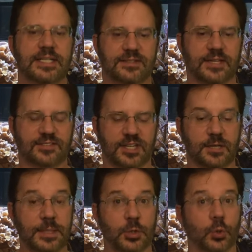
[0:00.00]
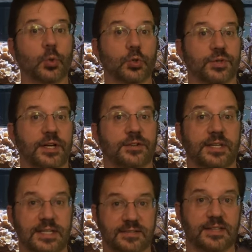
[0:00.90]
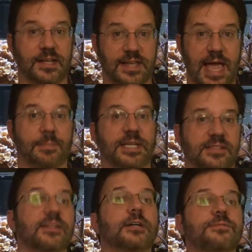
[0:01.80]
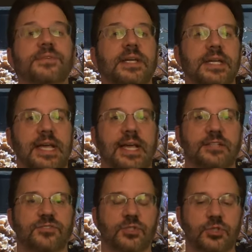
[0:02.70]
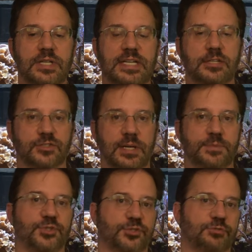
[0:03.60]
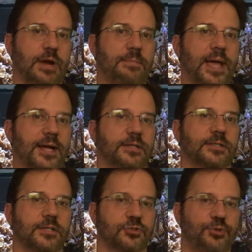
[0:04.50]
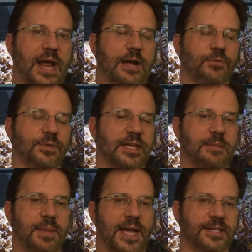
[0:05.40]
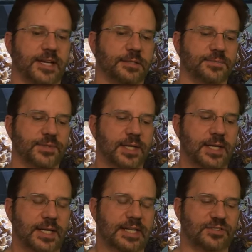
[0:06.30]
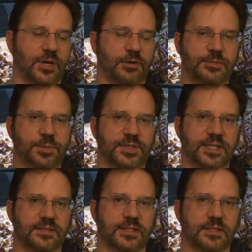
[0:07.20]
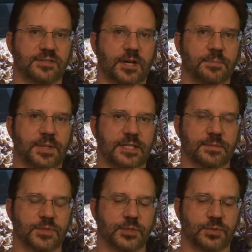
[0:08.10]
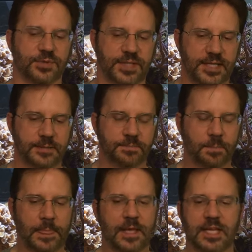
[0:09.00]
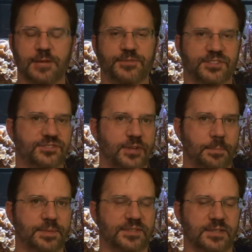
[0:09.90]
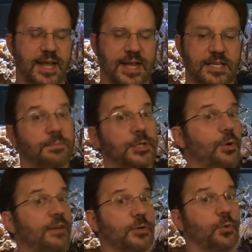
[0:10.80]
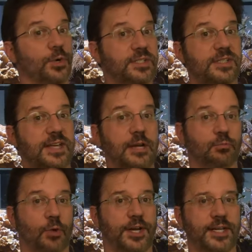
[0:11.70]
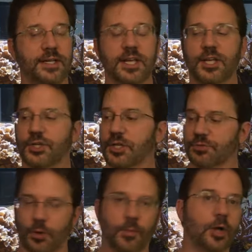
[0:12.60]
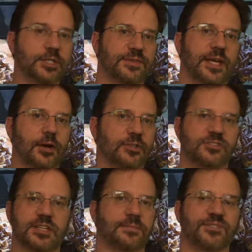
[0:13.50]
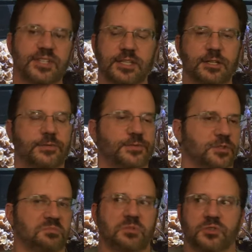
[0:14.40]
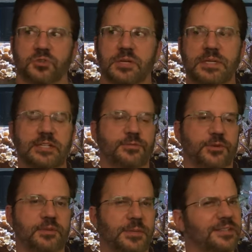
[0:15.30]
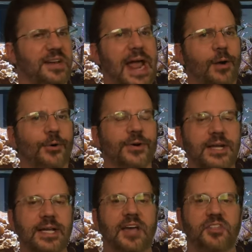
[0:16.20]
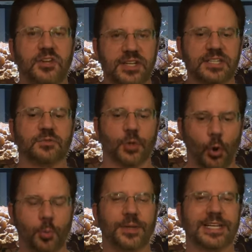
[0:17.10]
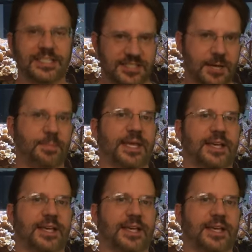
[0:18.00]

it's going to be cooler there than it is in that cabin itself. And so you need to get your temperatures right back on track with any bagged items. And so I always put things in the sump and let them do their thing. If the sump isn't handy, but you have a quarantine tank running, you can throw them all in there and just let them sit there for you know 30 minutes, 45 minutes, an hour, and then you can deal with opening and dipping